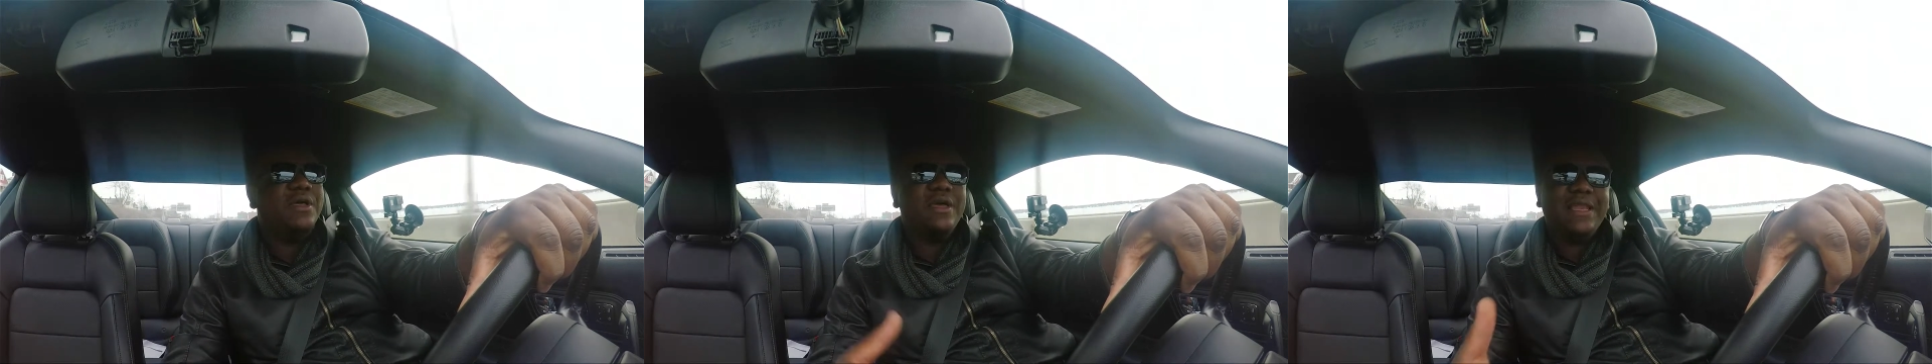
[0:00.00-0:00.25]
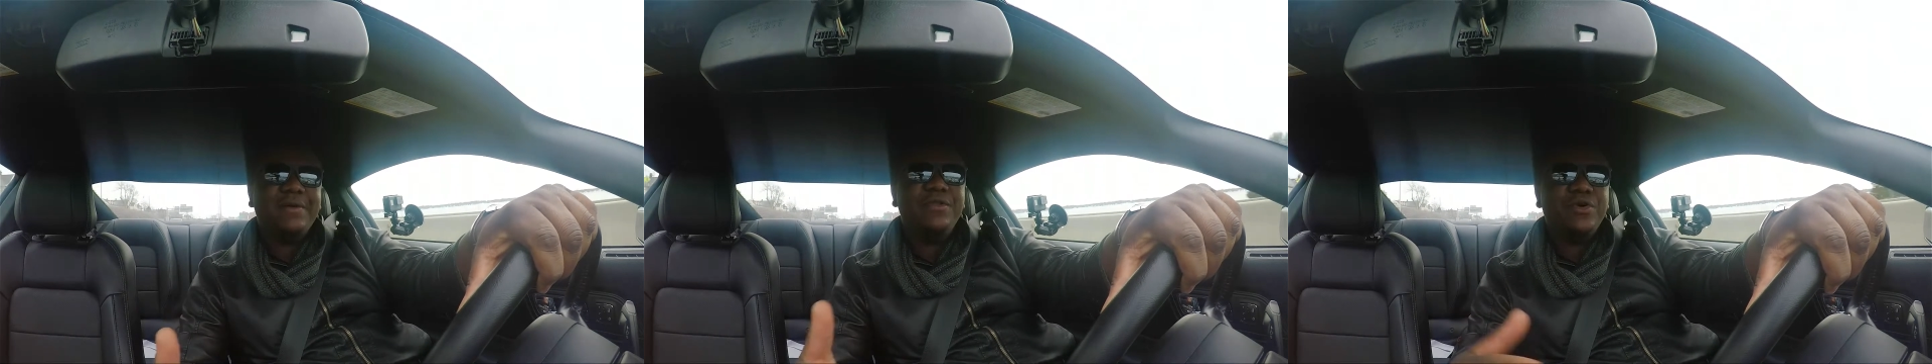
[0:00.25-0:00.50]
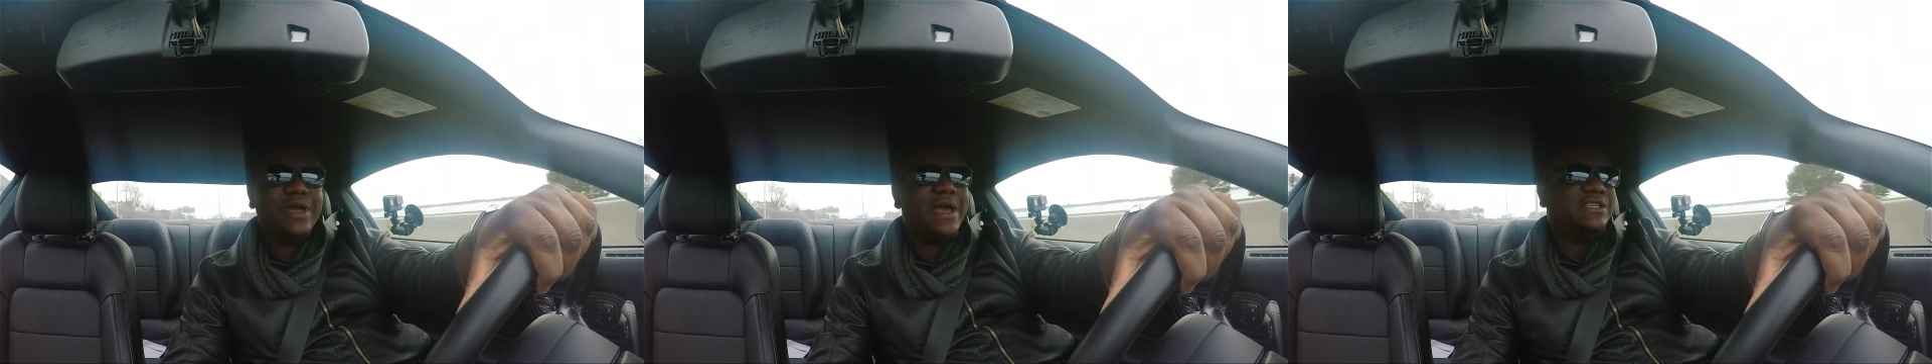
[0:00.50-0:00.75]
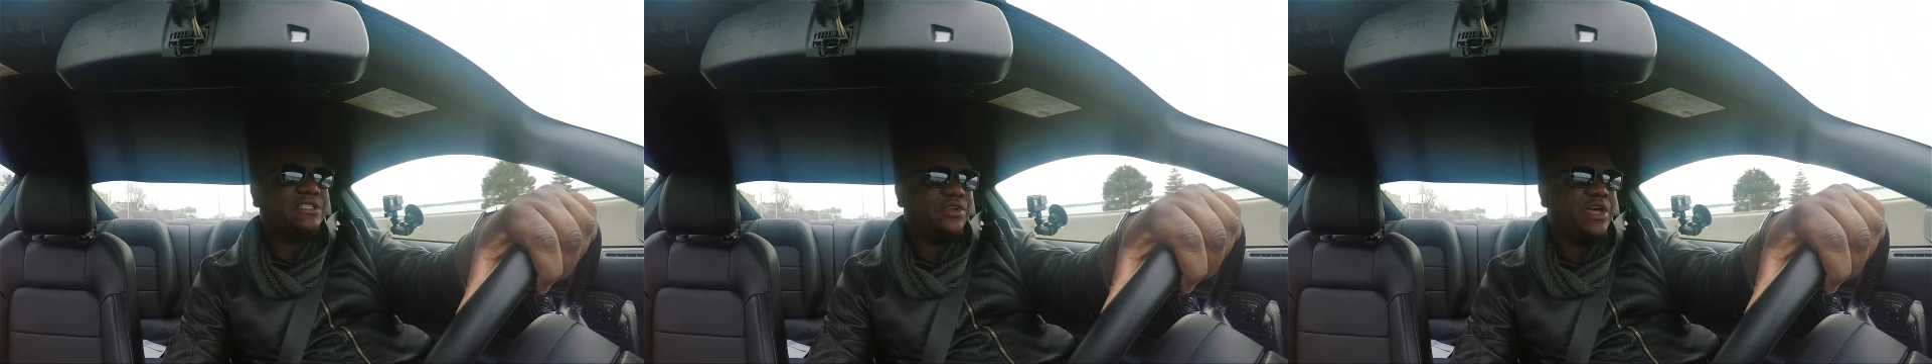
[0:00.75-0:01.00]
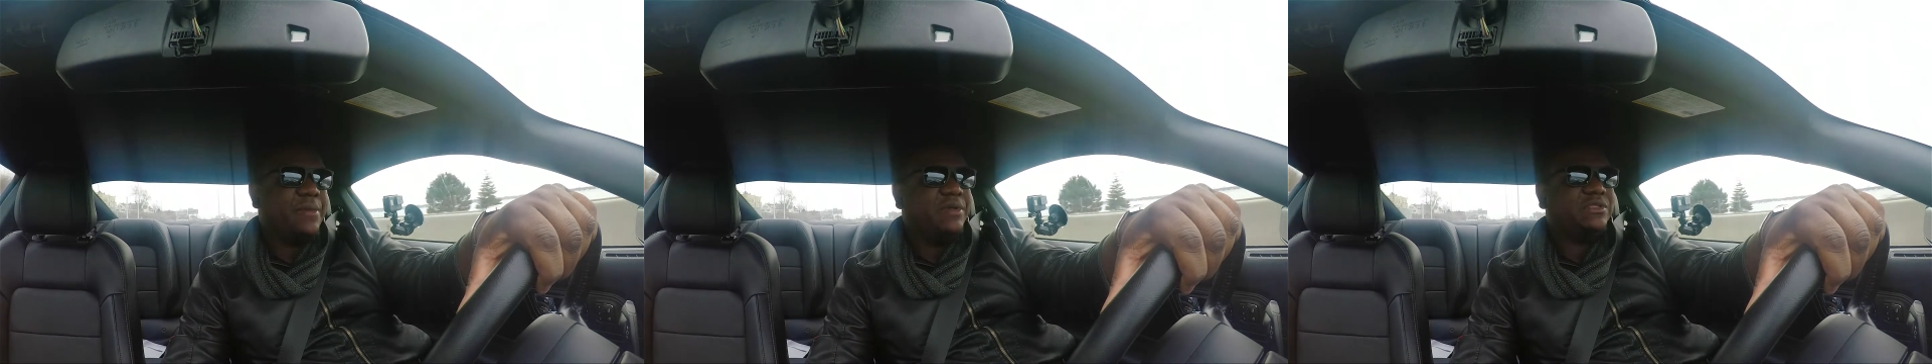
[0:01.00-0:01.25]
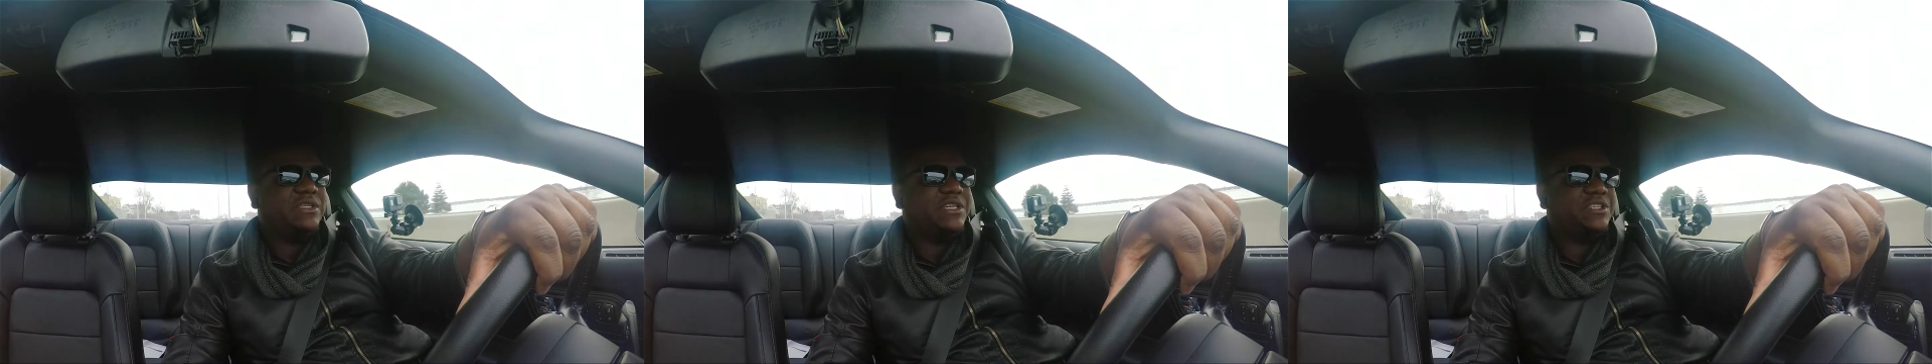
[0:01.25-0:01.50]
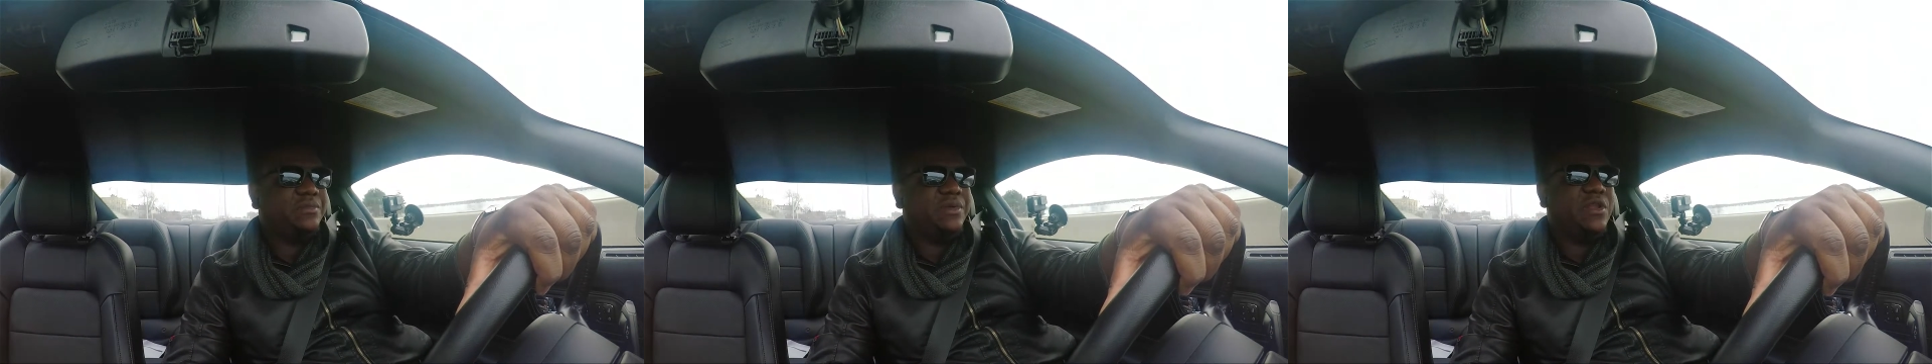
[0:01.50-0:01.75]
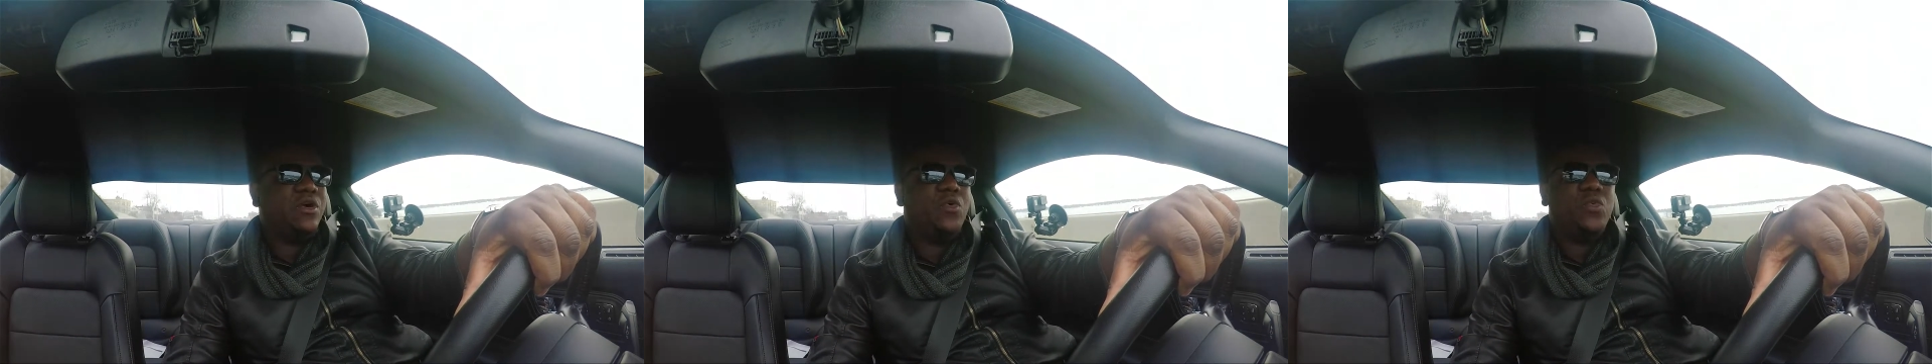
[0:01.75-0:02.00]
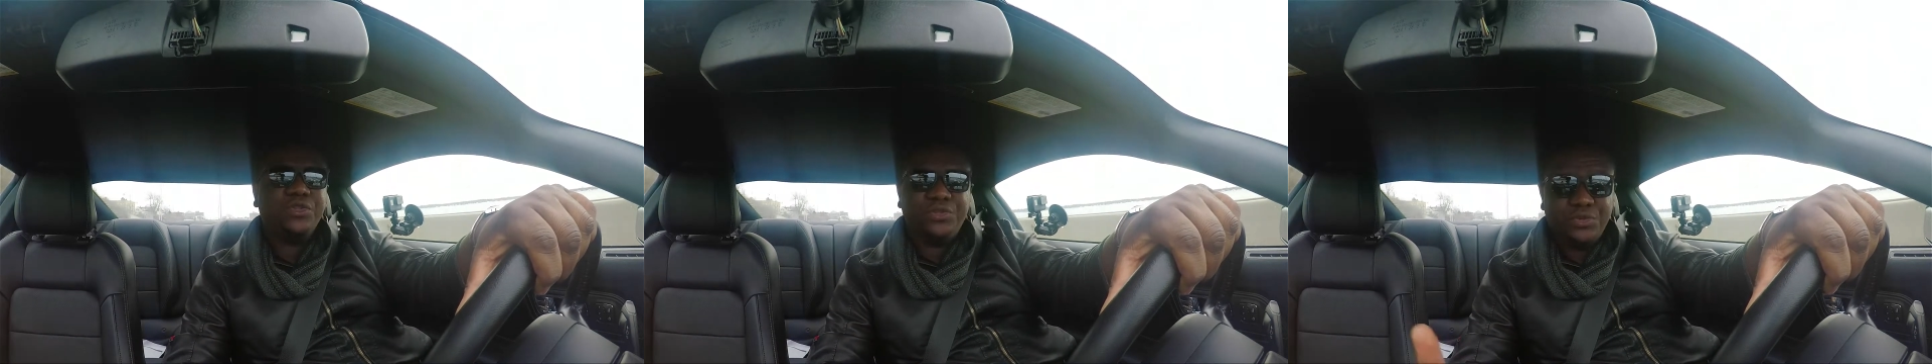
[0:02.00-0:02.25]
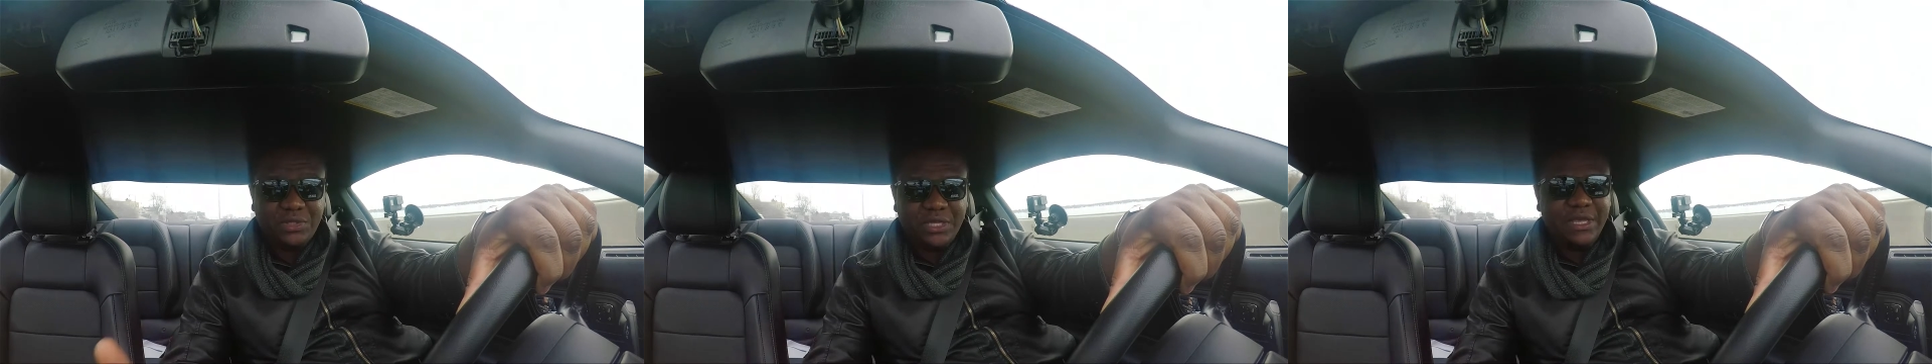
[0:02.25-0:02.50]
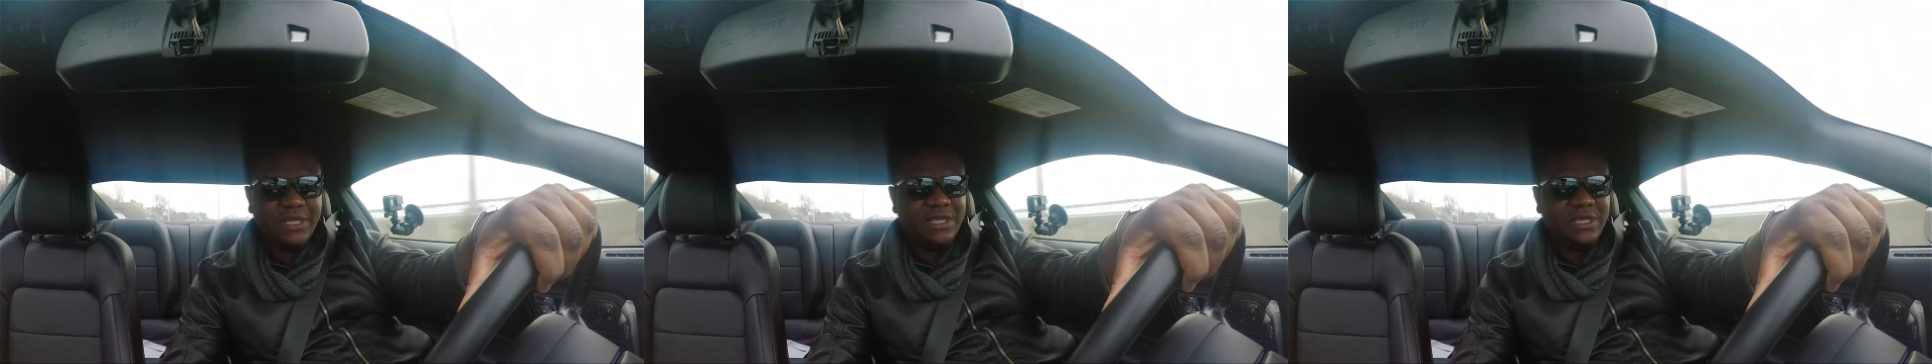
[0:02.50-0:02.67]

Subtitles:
let me know, guys, in the comment section below, what do you think?